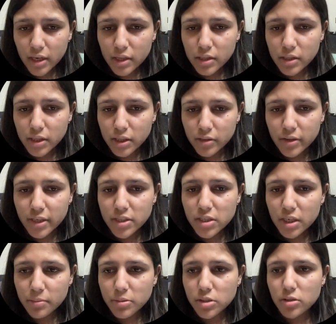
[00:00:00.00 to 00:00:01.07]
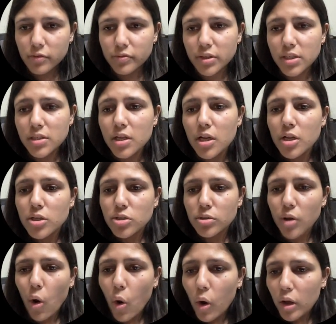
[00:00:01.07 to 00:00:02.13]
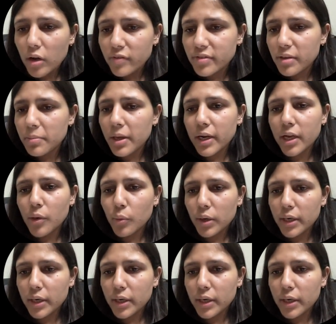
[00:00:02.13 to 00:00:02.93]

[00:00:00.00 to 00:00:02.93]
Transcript: nearest neighbors of this. So all of them are equal